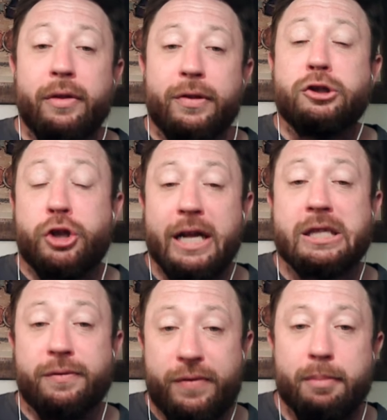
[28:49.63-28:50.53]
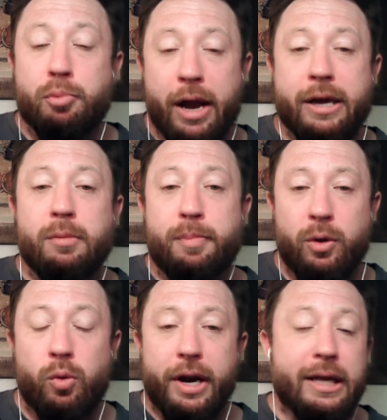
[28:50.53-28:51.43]
The chance of him breaking a big
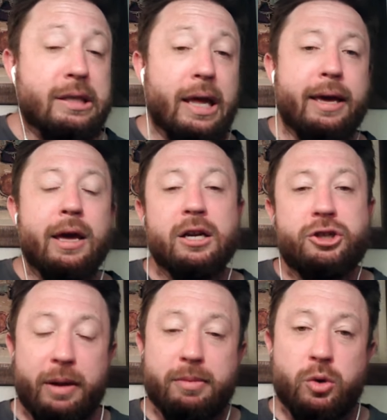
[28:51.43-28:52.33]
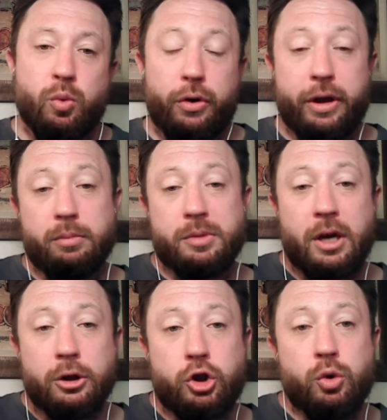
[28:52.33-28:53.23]
one, it's like Jameson Williams
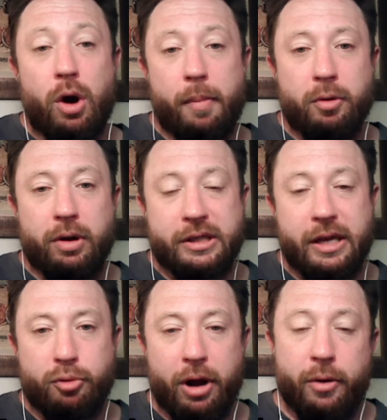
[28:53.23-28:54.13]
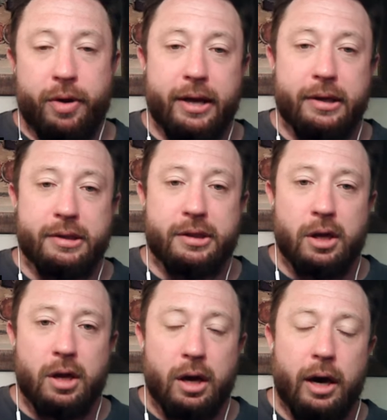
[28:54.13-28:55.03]
to amon-ra St. Brown is
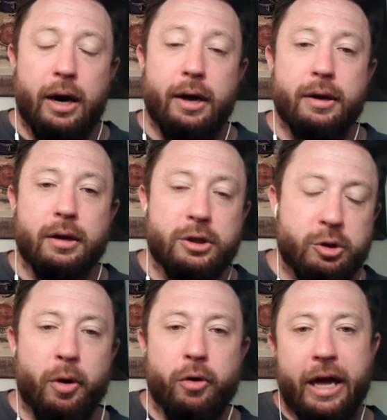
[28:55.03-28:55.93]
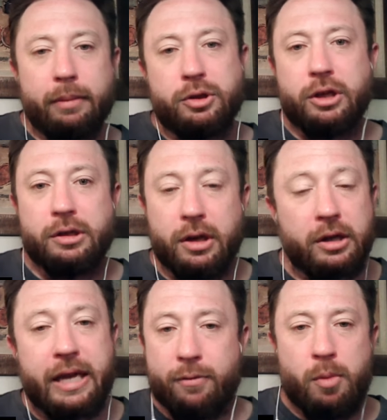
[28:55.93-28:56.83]
Jahmyr Gibbs to
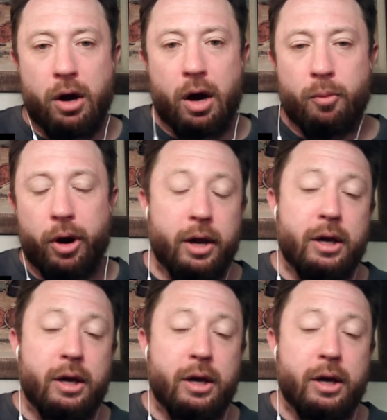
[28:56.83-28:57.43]
David Montgomery.